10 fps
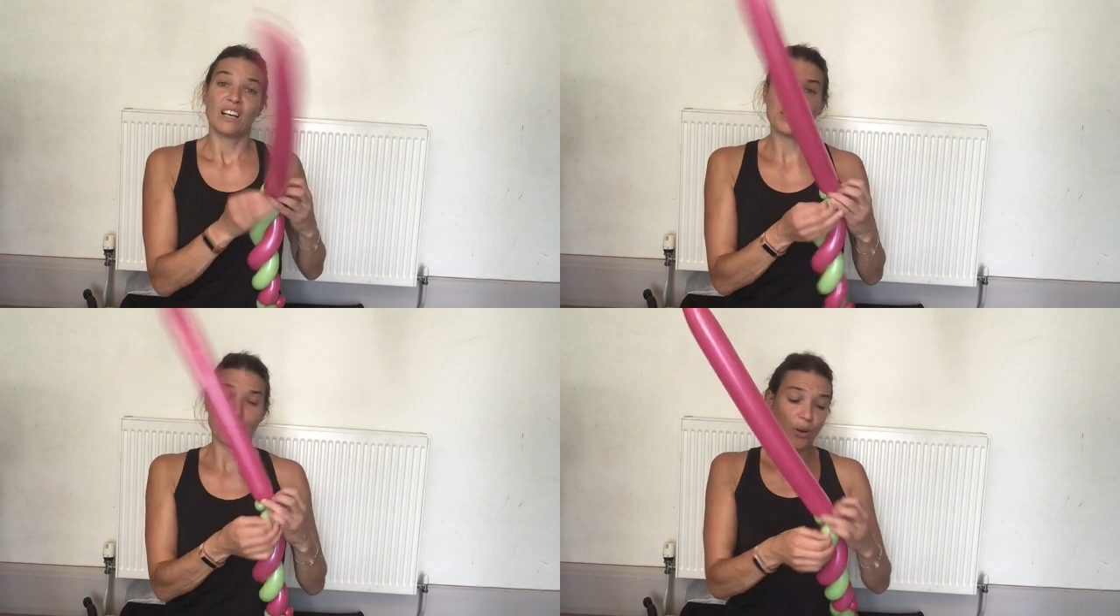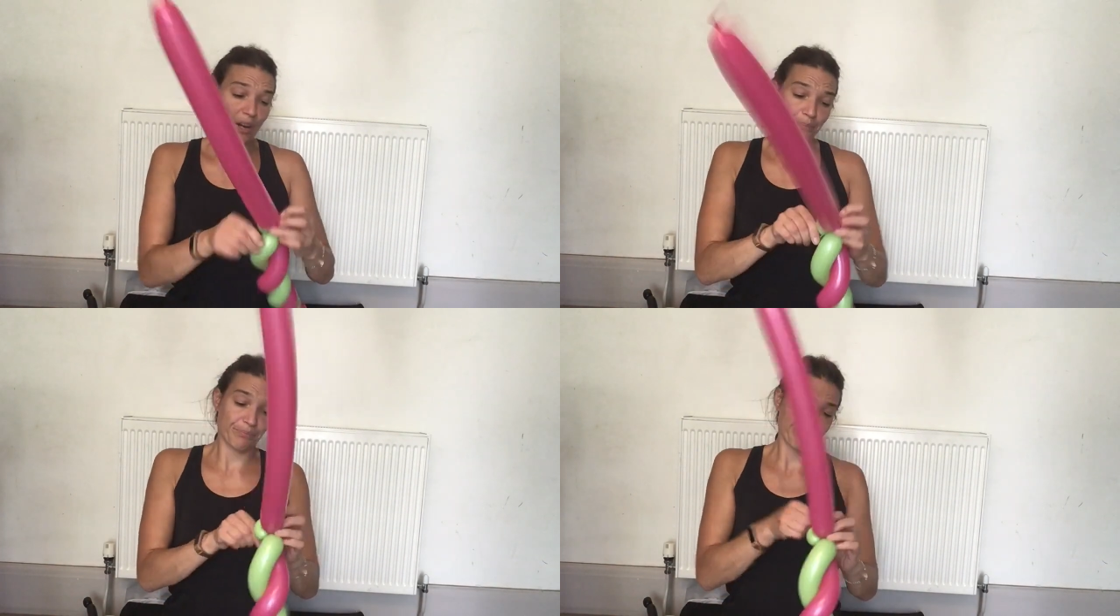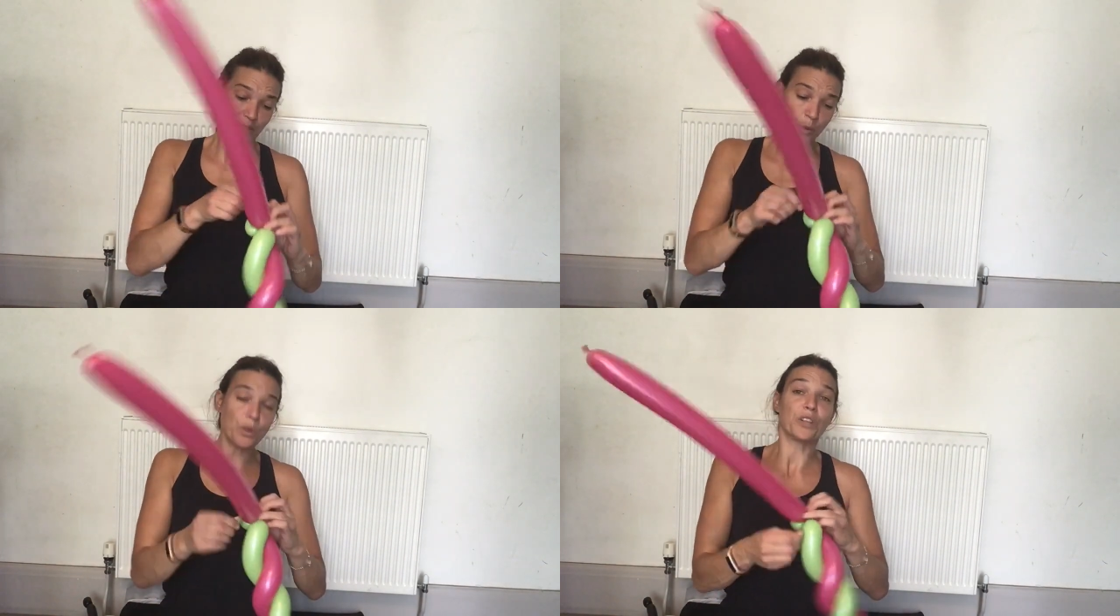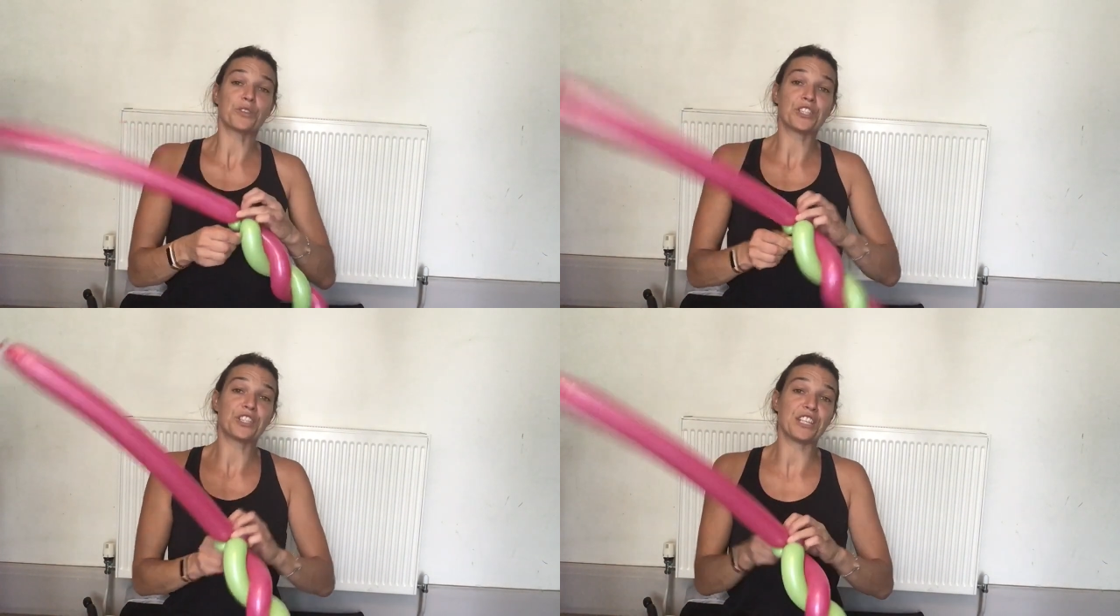That's all right. We'll
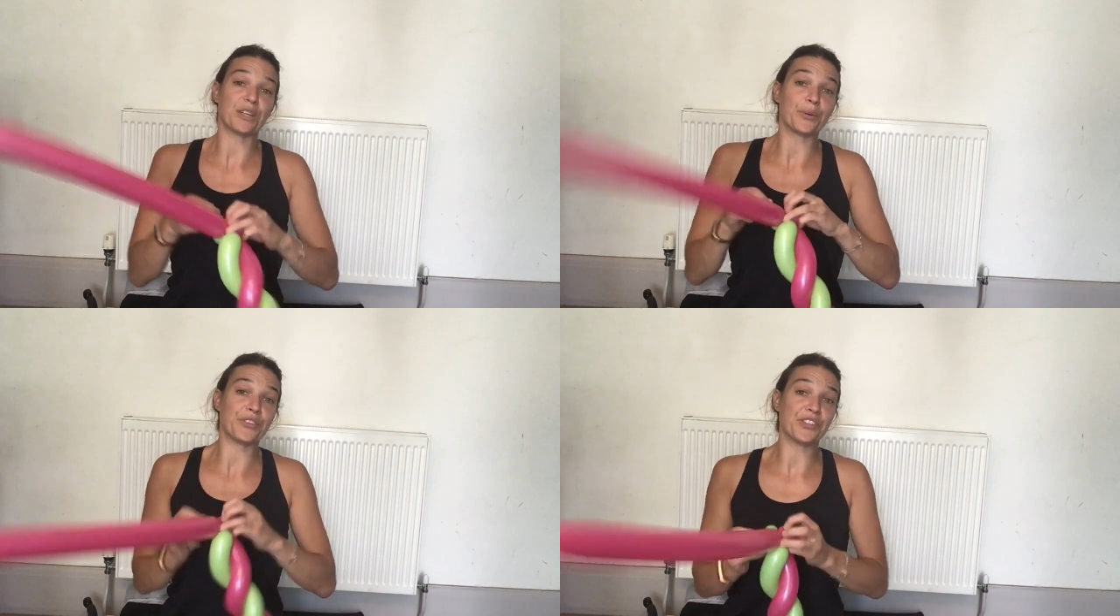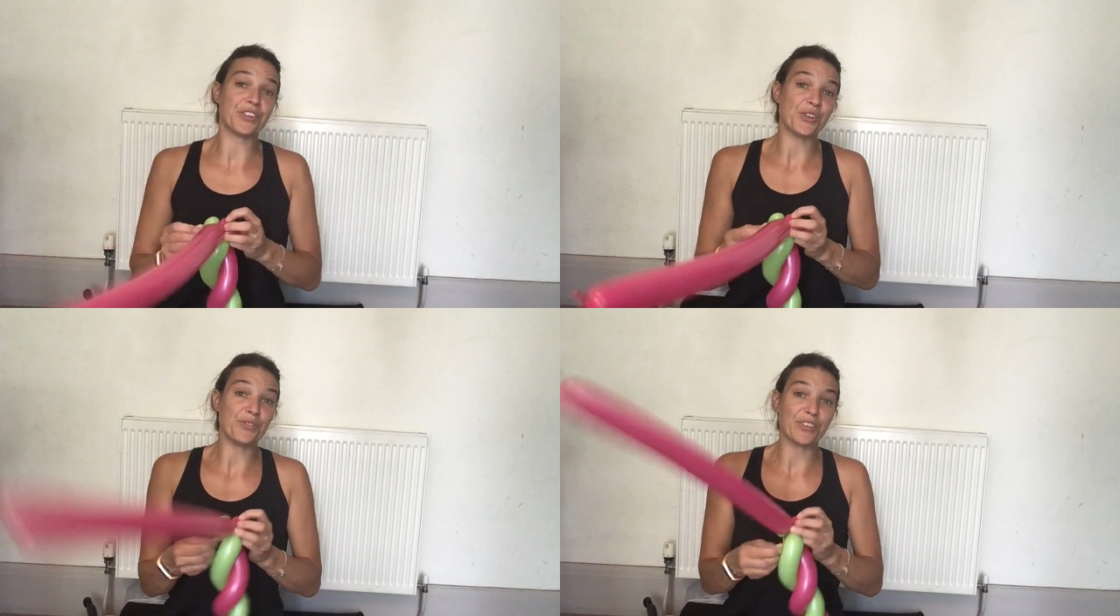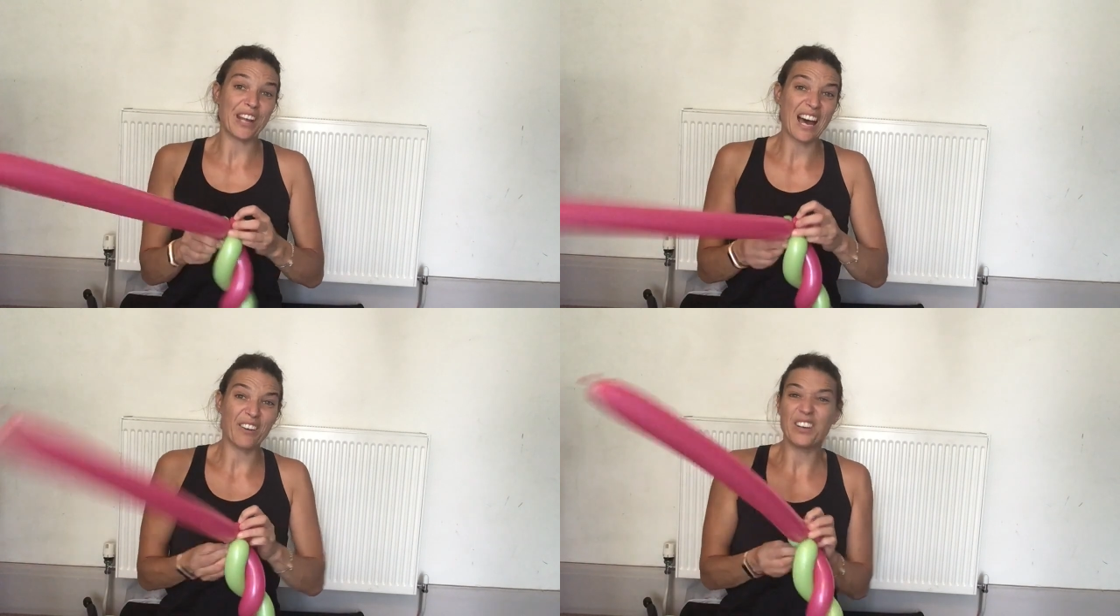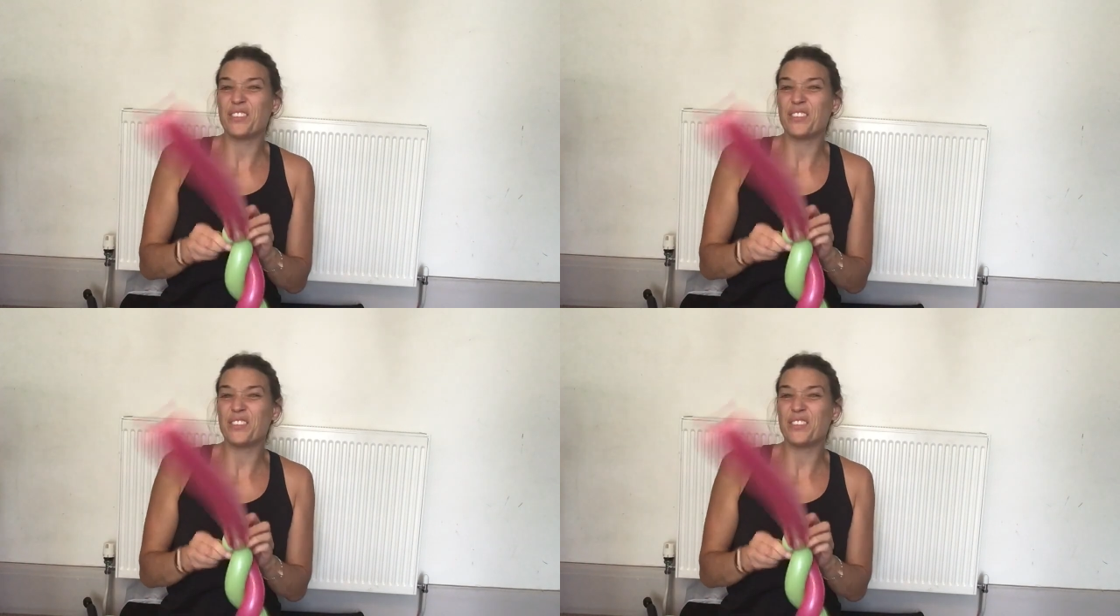stick with 2 for now.